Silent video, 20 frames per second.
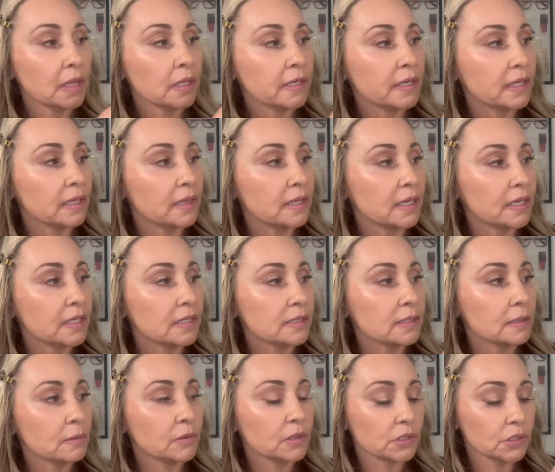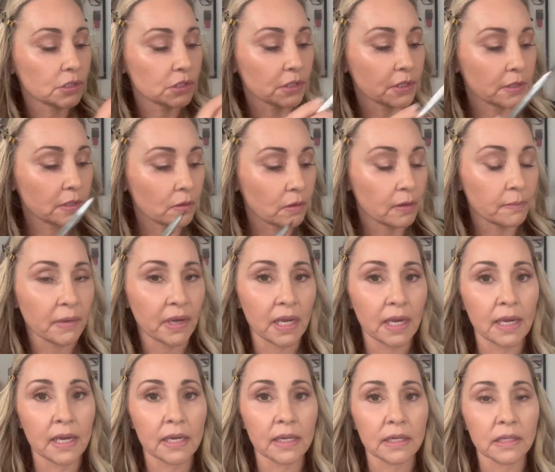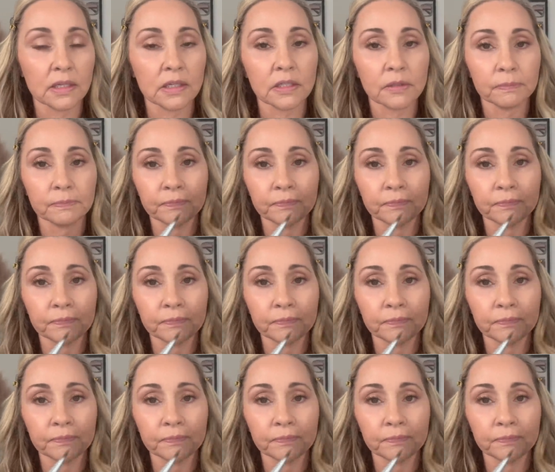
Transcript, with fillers: look at this. I want to show you on my hand.